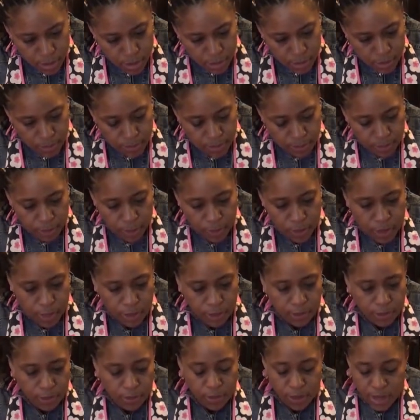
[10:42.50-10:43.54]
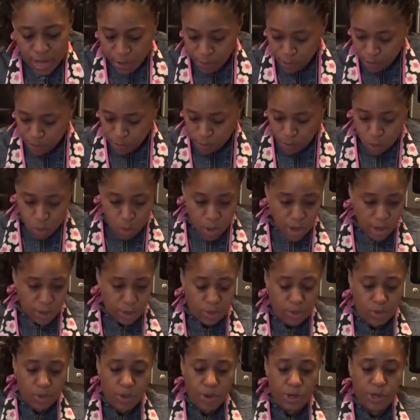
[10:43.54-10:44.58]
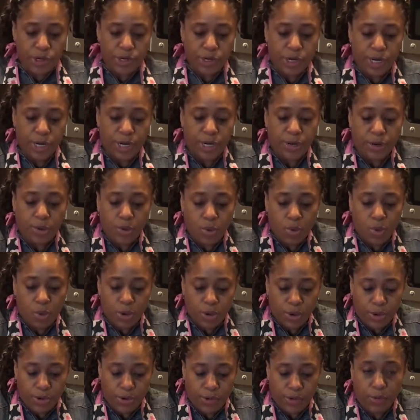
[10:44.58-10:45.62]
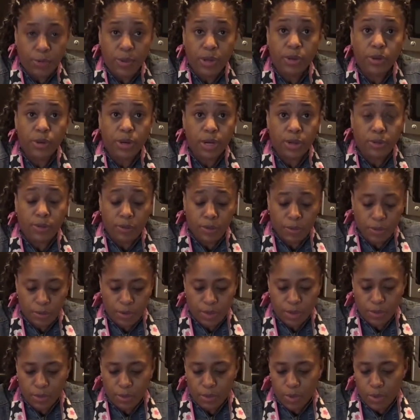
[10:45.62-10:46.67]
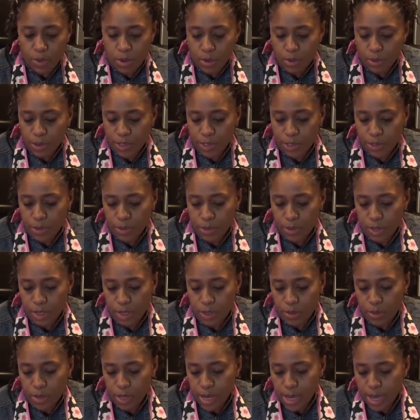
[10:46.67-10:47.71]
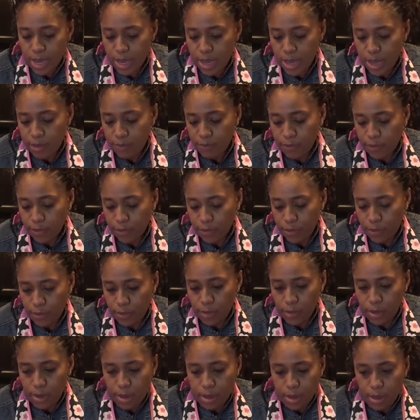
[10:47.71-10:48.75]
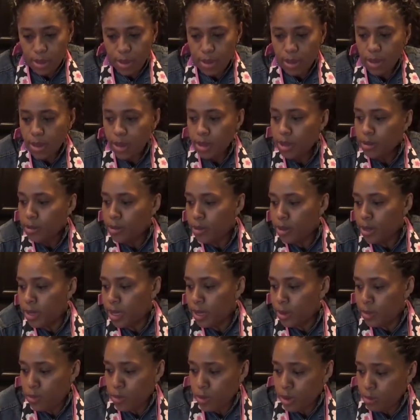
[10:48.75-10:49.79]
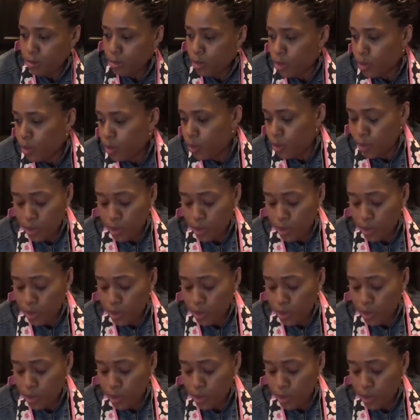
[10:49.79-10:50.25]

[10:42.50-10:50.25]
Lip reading: Yep, okay, so that was 1 orange and it did a quarter, so we're going to have to do another quarter, which is going to equal a half. So I'm going to get 1 more